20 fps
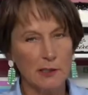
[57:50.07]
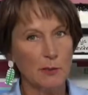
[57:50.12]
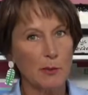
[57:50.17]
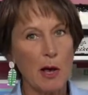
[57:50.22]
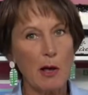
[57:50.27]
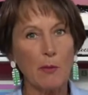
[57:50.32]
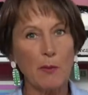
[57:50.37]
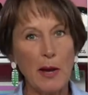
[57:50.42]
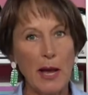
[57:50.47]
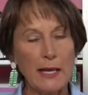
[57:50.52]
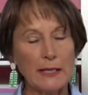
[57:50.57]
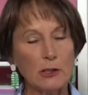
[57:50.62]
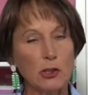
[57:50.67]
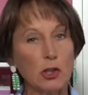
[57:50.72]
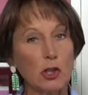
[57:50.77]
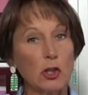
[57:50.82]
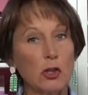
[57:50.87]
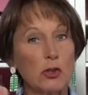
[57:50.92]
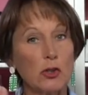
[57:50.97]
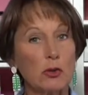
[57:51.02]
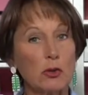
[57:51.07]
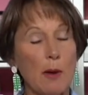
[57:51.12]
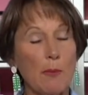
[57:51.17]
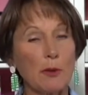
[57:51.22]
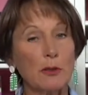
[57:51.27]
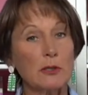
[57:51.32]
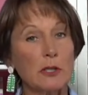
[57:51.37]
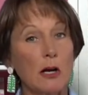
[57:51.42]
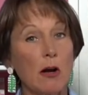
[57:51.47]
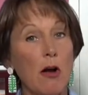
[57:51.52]
Spellbinders,
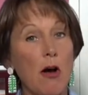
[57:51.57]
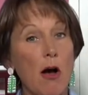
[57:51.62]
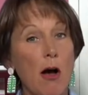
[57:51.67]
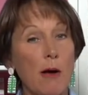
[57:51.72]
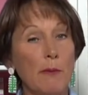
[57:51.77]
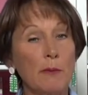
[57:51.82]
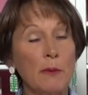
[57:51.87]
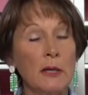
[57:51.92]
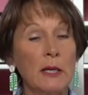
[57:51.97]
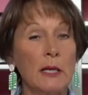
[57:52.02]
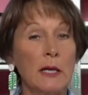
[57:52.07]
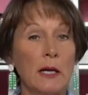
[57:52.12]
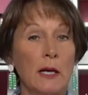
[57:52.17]
scrapbook.com.